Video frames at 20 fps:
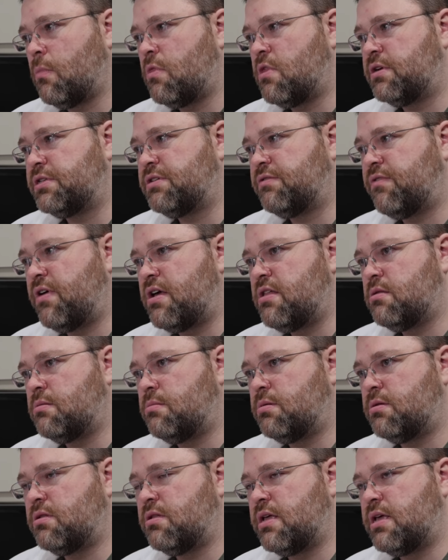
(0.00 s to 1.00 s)
that is
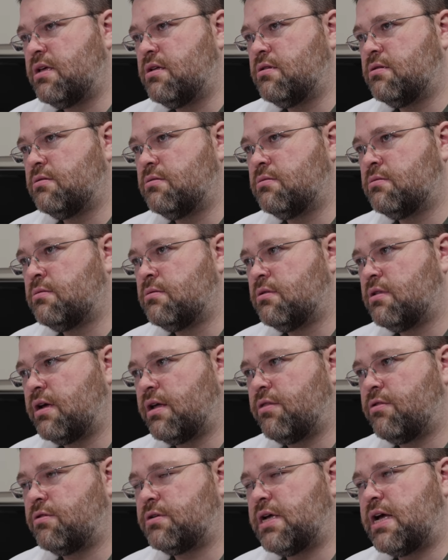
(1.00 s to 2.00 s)
available in,
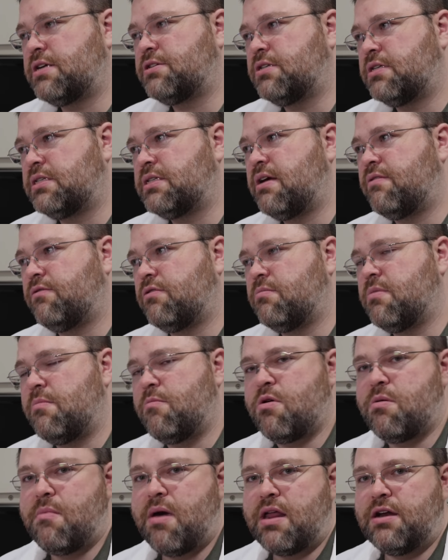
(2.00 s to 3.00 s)
like there's actually several
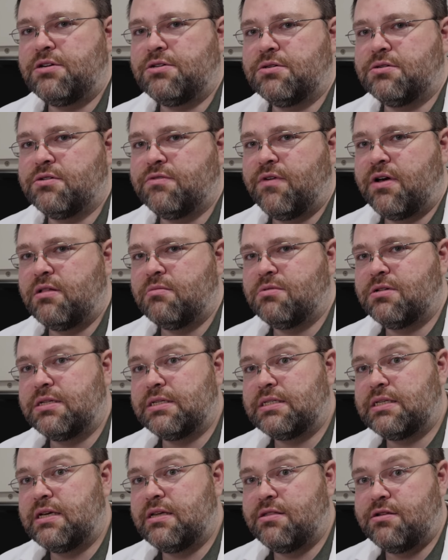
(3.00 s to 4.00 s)
memory managers available
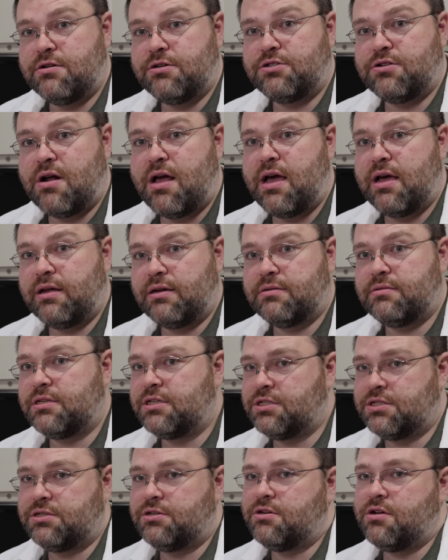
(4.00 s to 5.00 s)
in C that are trying,
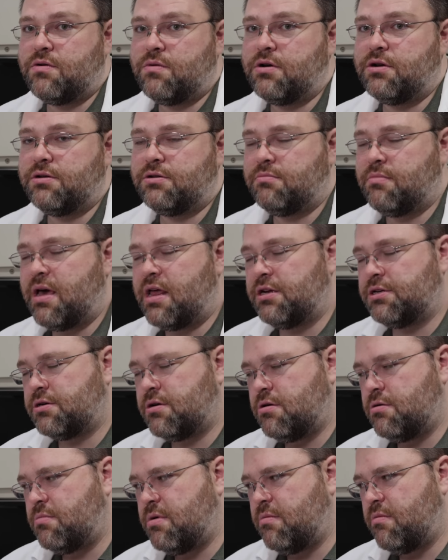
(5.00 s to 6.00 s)
because you don't want to manage
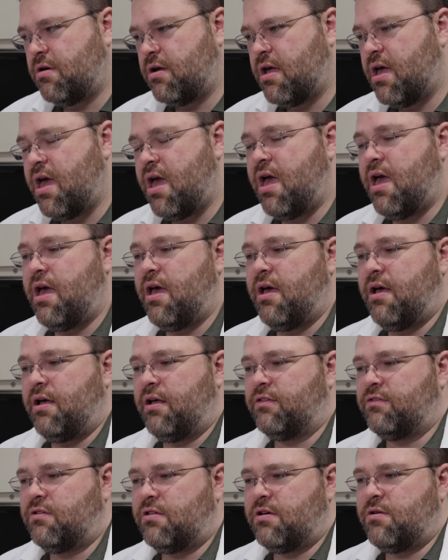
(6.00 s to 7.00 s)
your own memory.
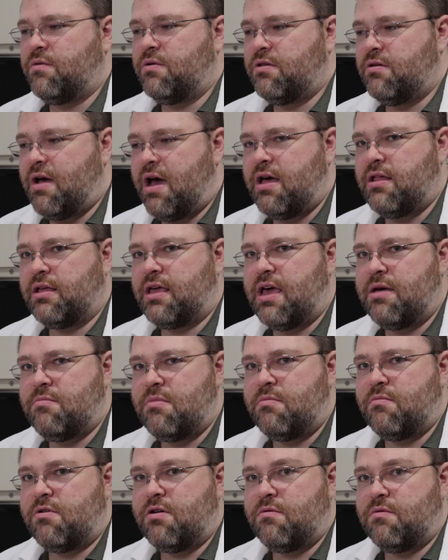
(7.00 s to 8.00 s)
And so like when you allocate
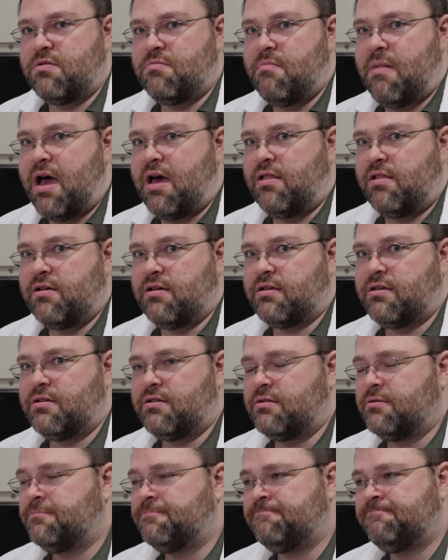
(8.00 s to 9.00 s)
memory with malloc,
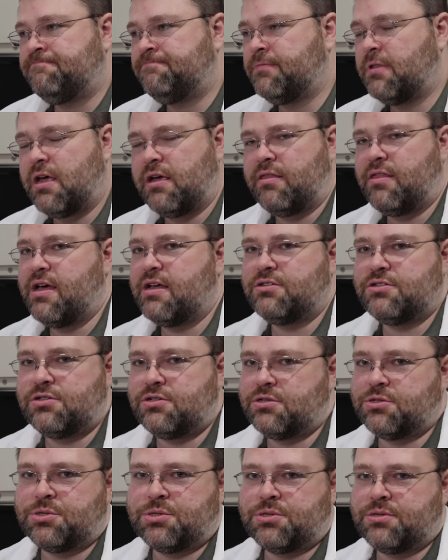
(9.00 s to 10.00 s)
like that's
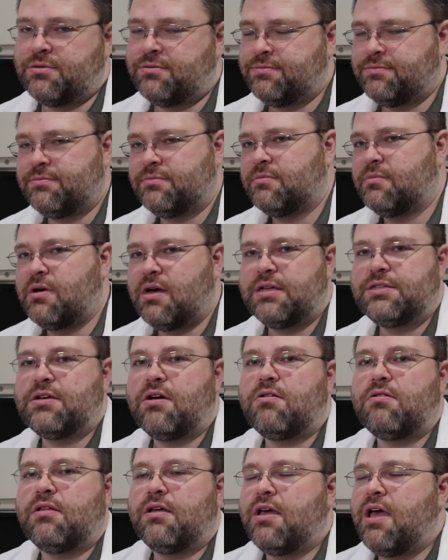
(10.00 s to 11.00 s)
just, it's
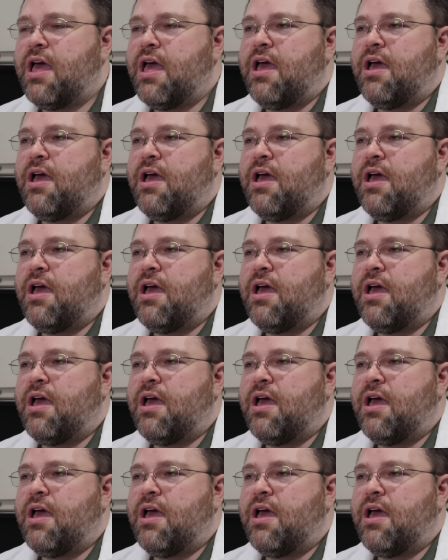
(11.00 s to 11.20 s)
a whole,